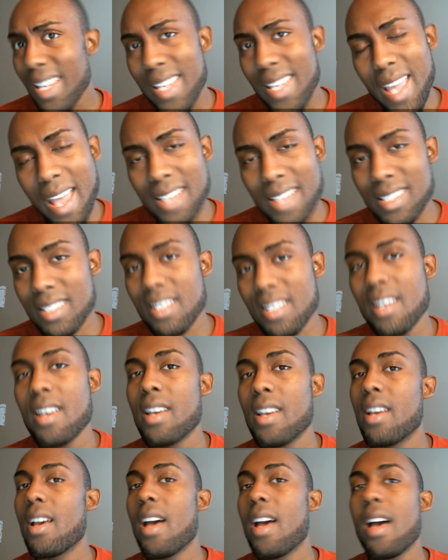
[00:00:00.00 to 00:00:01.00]
Yes.
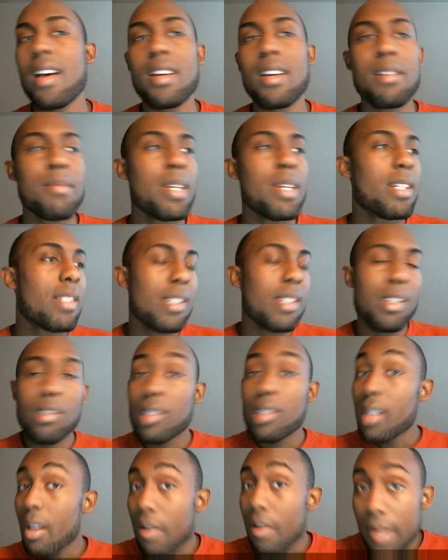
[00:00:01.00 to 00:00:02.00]
It's still
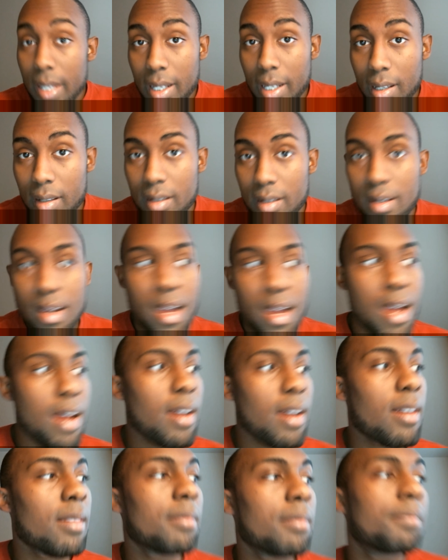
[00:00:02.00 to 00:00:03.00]
clothing.
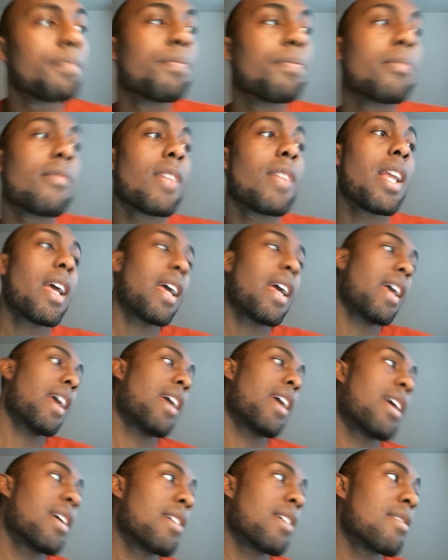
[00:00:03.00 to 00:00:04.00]

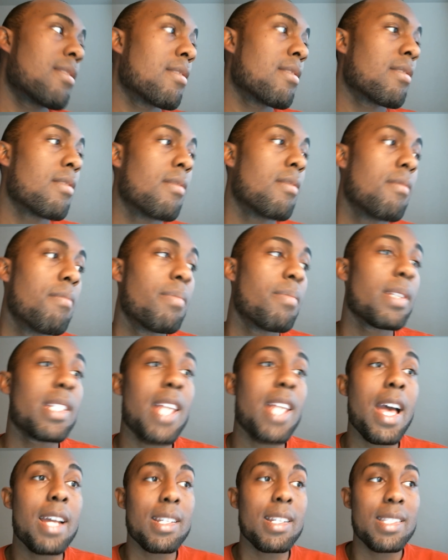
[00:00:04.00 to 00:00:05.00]
And
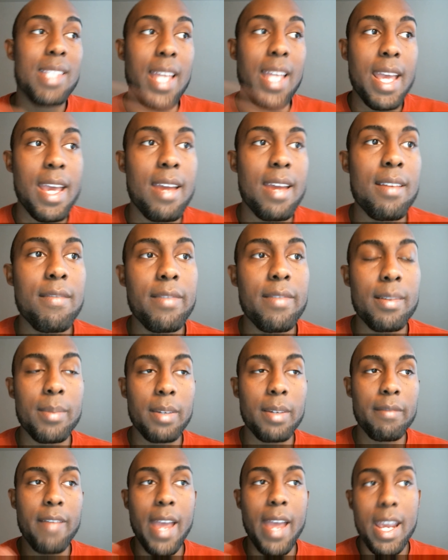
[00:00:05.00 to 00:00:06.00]
besides that, from
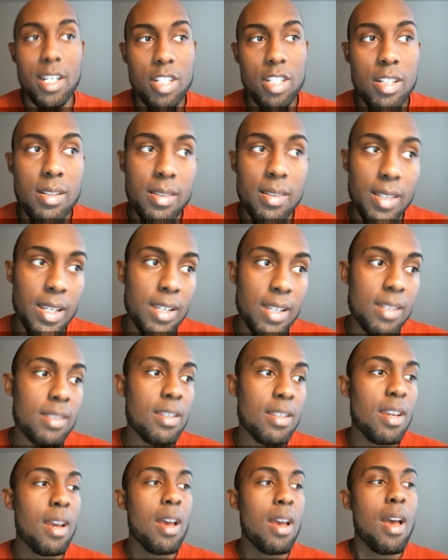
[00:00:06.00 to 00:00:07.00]
a fashion sense,
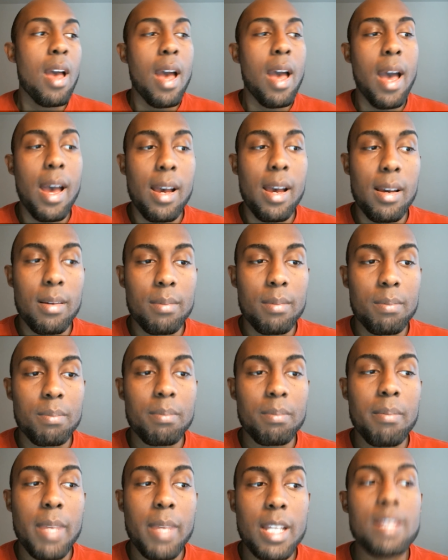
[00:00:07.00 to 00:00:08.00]

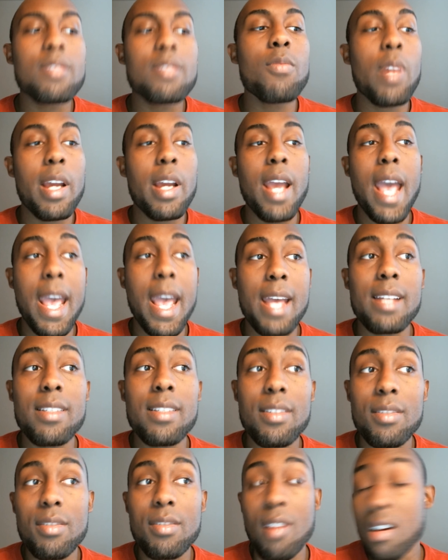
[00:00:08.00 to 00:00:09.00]
menswear
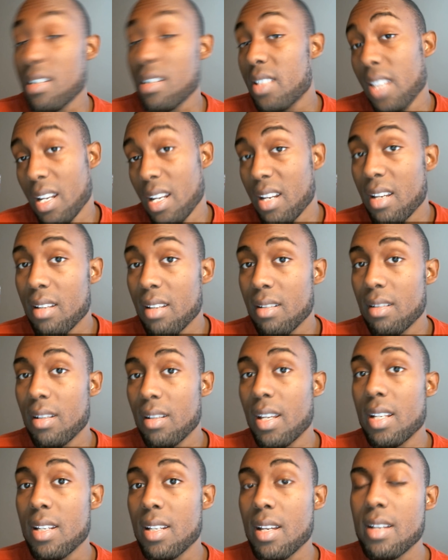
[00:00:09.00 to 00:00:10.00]
has darts in it.
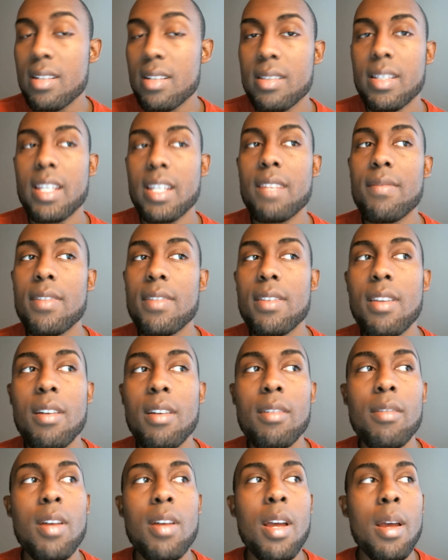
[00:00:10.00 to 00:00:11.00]
It does. Even
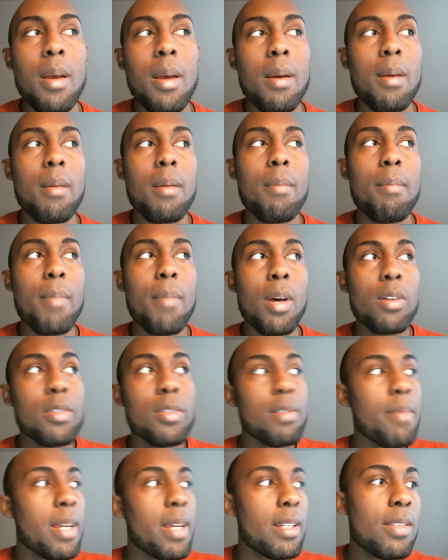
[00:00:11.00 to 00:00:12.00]
though
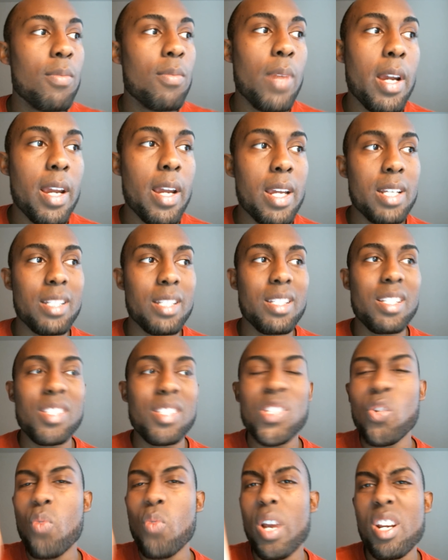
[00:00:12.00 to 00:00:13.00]
most menswear is just
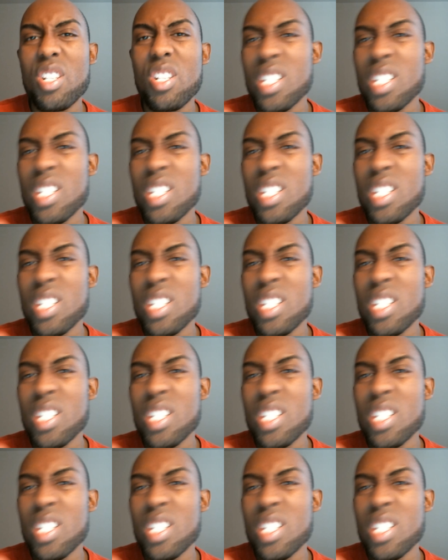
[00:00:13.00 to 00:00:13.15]
square